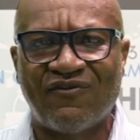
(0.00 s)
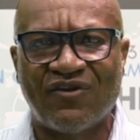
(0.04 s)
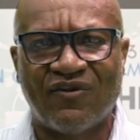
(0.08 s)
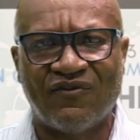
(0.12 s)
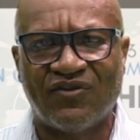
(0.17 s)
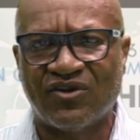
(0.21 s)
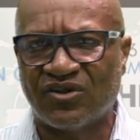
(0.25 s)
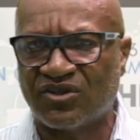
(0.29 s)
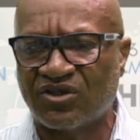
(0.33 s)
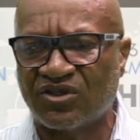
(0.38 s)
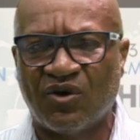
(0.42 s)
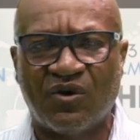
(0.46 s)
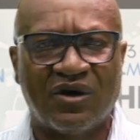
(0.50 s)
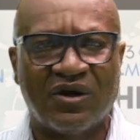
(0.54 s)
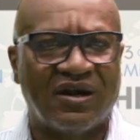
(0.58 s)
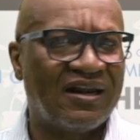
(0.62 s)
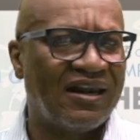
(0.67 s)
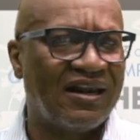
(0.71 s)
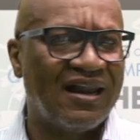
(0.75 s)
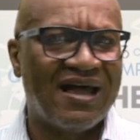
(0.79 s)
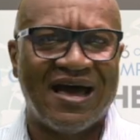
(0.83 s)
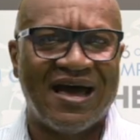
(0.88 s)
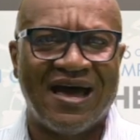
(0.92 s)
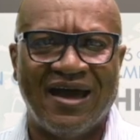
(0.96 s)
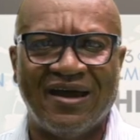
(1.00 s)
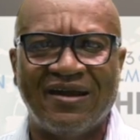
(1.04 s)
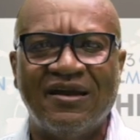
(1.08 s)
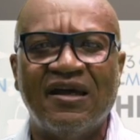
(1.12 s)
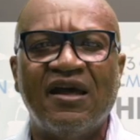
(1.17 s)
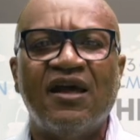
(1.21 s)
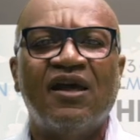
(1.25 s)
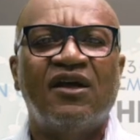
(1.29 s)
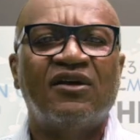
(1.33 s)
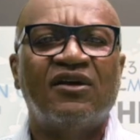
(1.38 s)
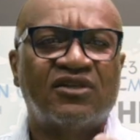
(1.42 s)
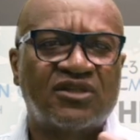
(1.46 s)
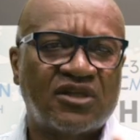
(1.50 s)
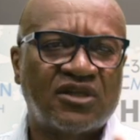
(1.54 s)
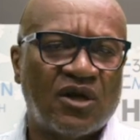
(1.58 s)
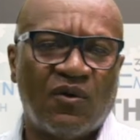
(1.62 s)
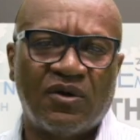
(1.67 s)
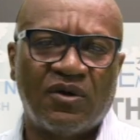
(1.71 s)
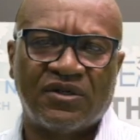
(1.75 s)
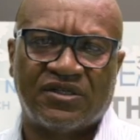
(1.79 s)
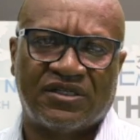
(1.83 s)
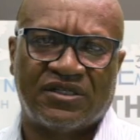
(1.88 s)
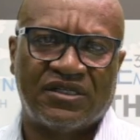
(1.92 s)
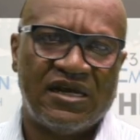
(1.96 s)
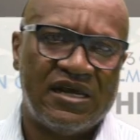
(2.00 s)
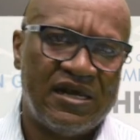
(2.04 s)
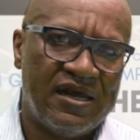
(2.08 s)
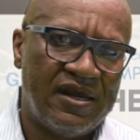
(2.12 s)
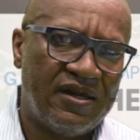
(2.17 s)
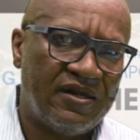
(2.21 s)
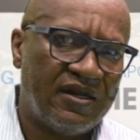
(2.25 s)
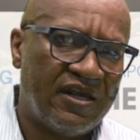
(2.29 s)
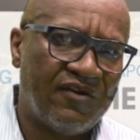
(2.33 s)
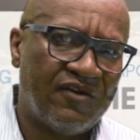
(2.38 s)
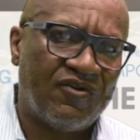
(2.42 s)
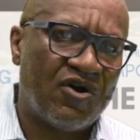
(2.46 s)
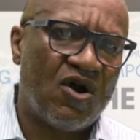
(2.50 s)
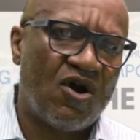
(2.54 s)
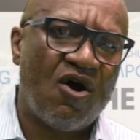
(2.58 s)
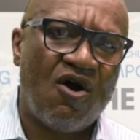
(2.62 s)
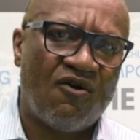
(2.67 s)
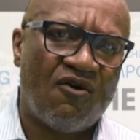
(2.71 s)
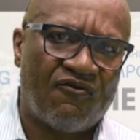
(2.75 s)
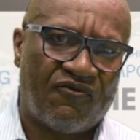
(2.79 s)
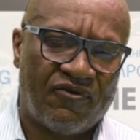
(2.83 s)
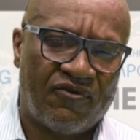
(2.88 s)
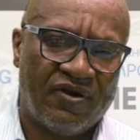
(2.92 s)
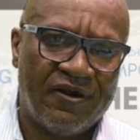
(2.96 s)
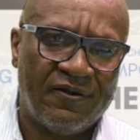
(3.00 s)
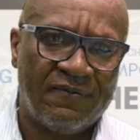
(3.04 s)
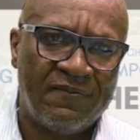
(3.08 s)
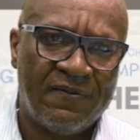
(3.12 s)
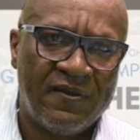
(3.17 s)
if you're so inclined, sow a seed, give an offering.